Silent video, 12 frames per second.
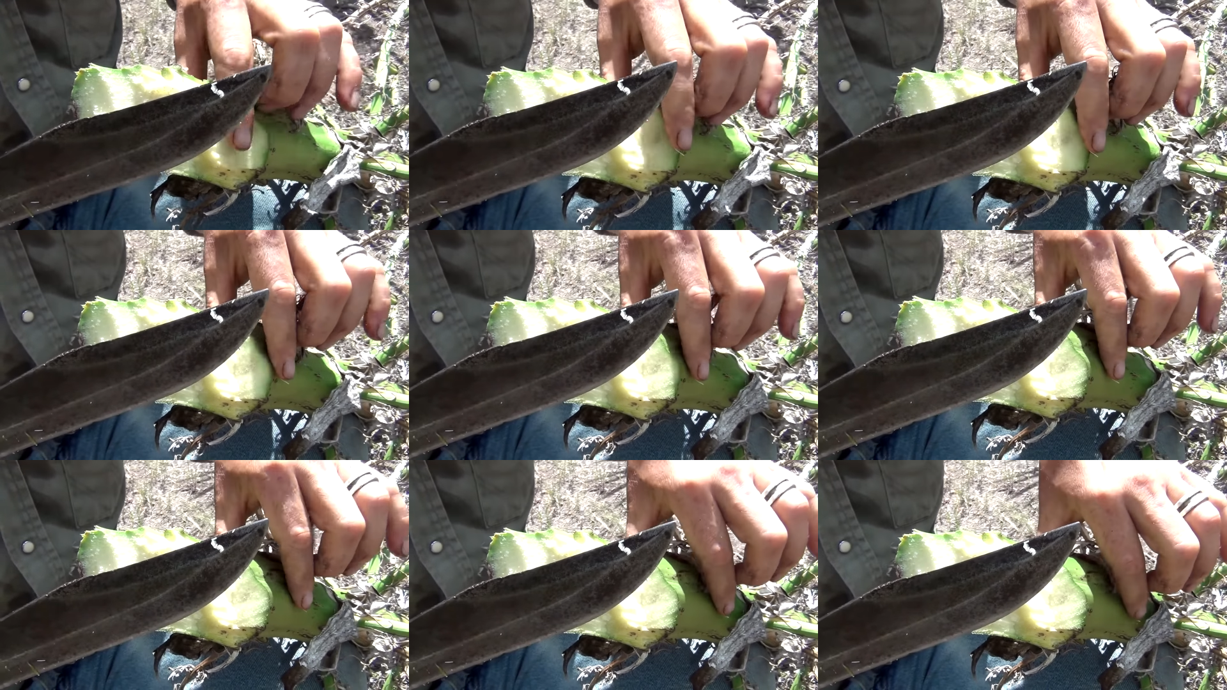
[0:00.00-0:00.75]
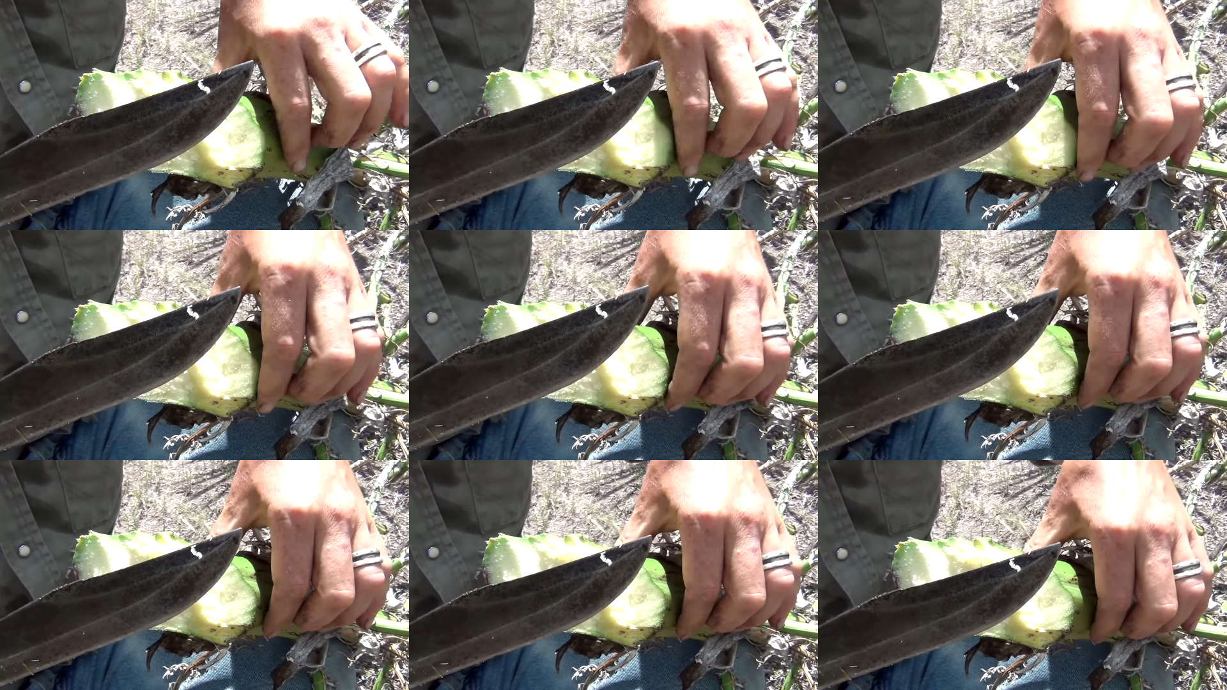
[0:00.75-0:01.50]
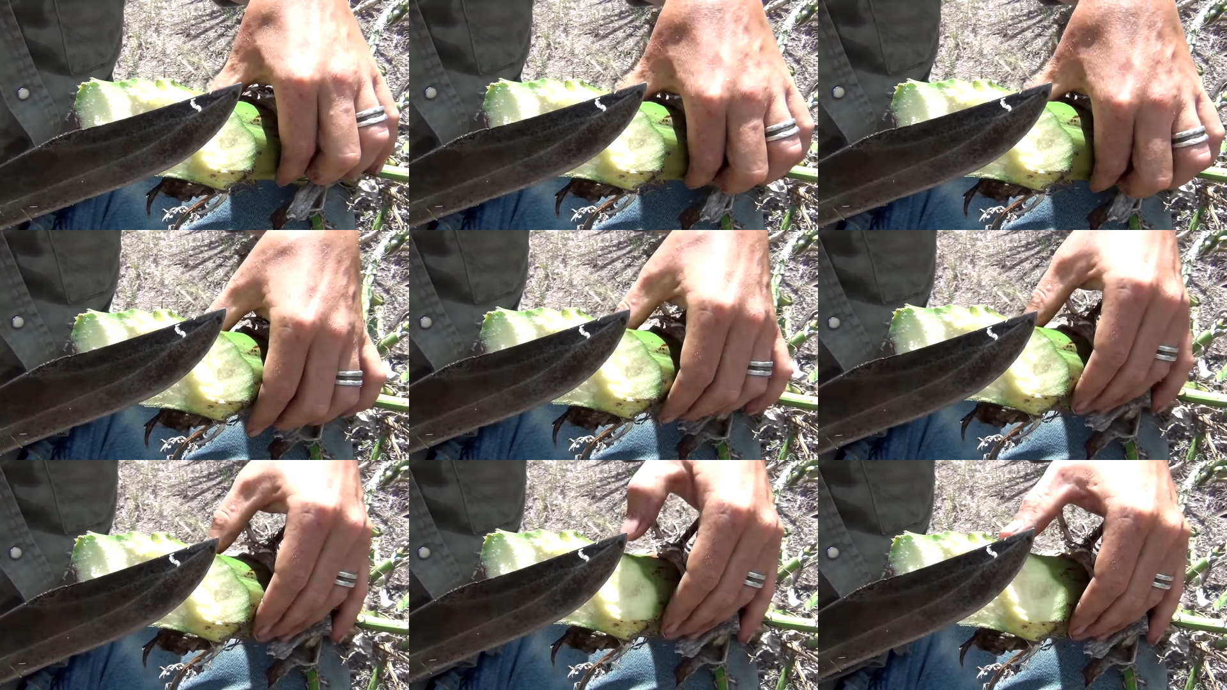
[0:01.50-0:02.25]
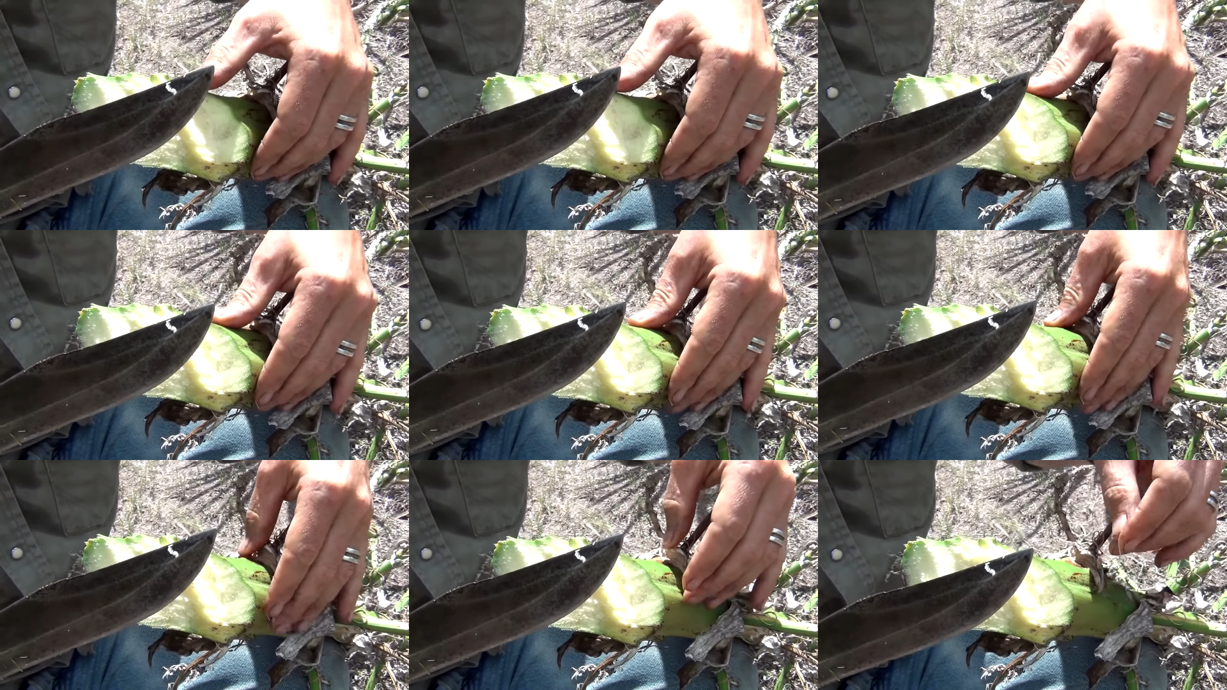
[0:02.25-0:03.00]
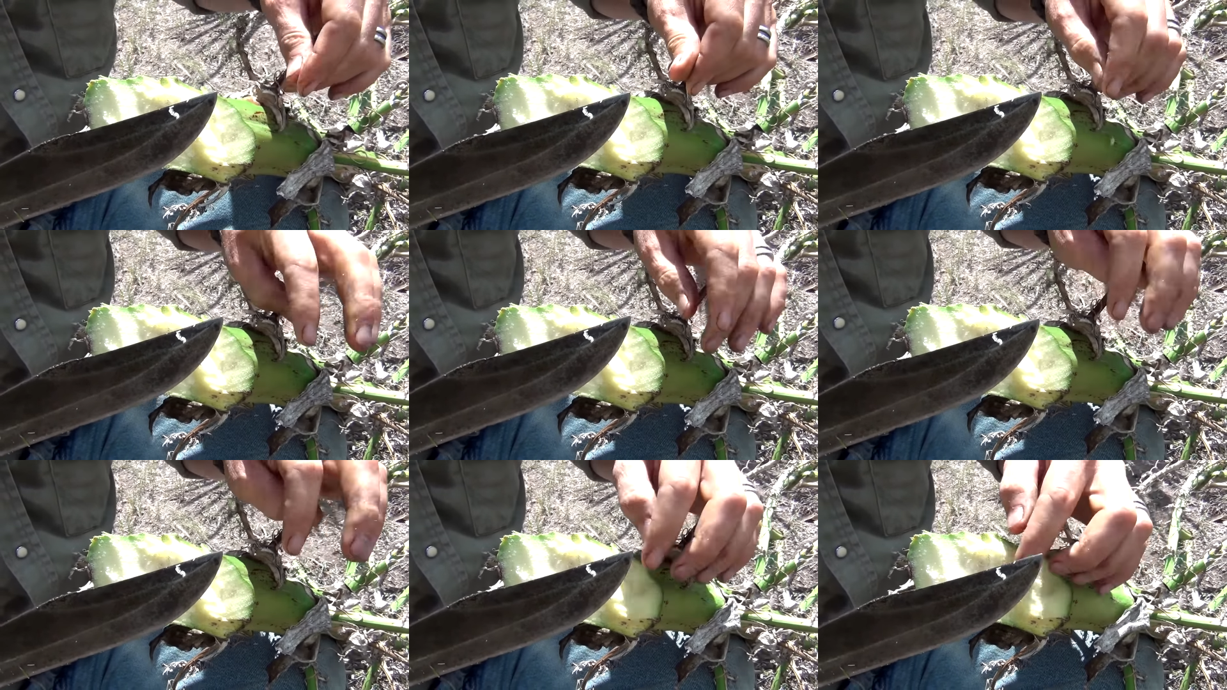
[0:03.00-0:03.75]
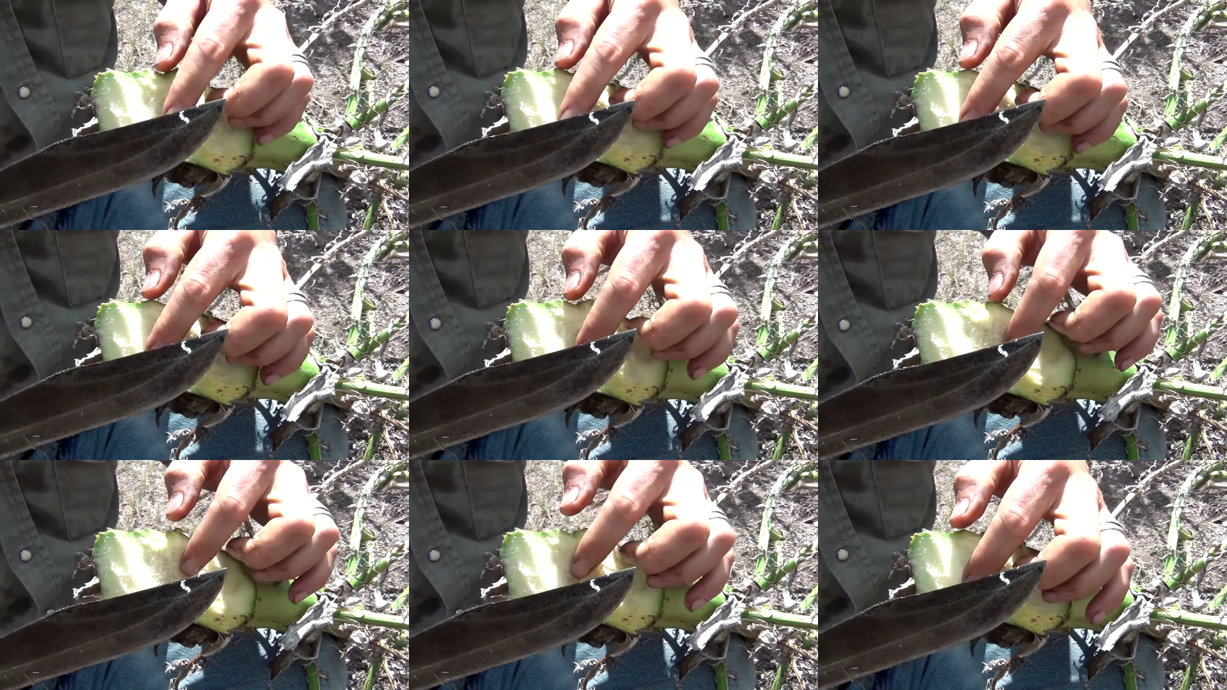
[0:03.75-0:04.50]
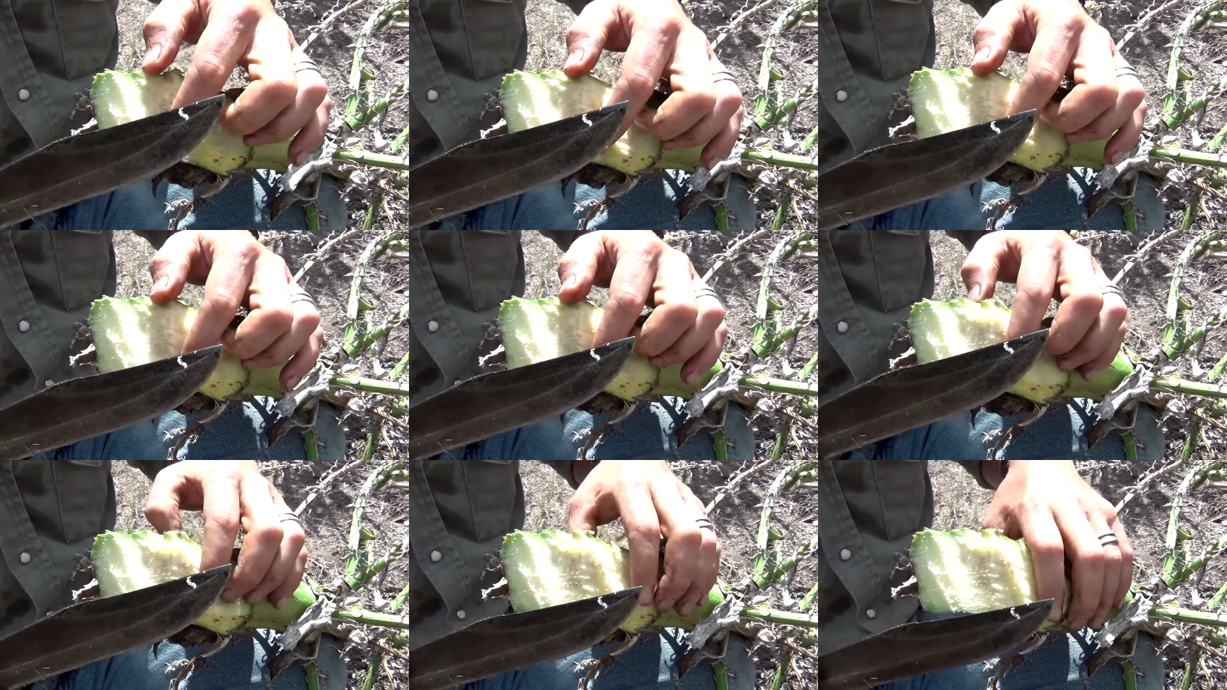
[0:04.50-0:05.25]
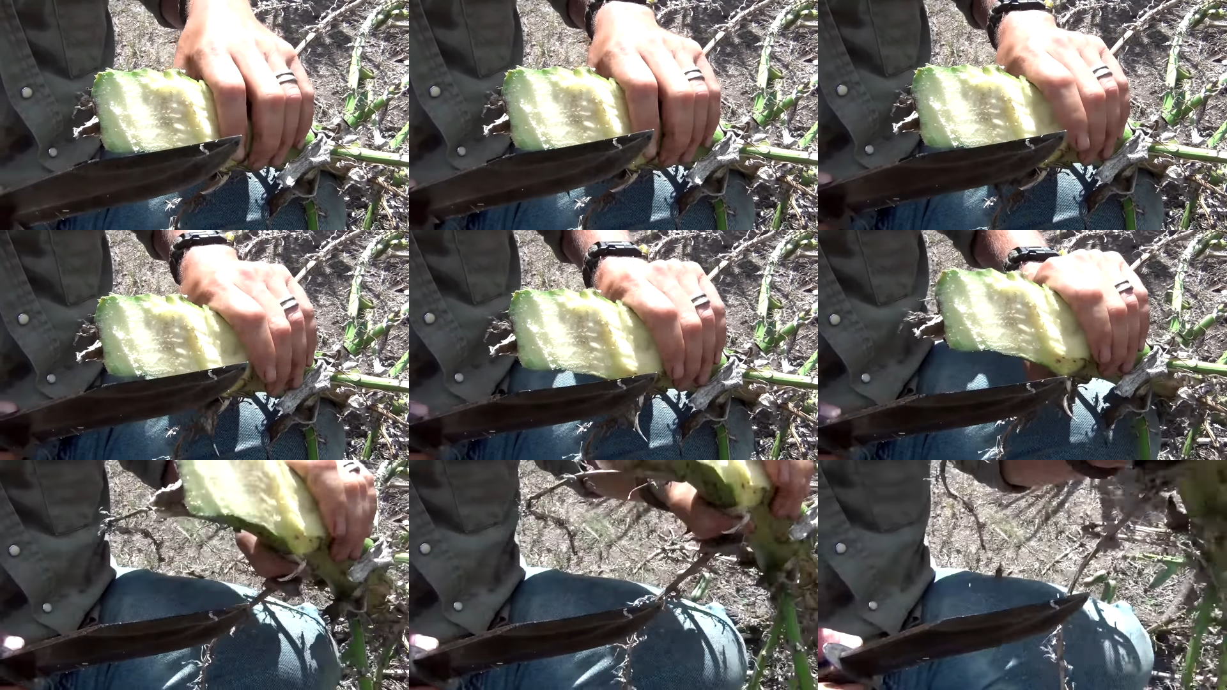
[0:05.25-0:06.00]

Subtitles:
No face is visible, so there are no lips to read.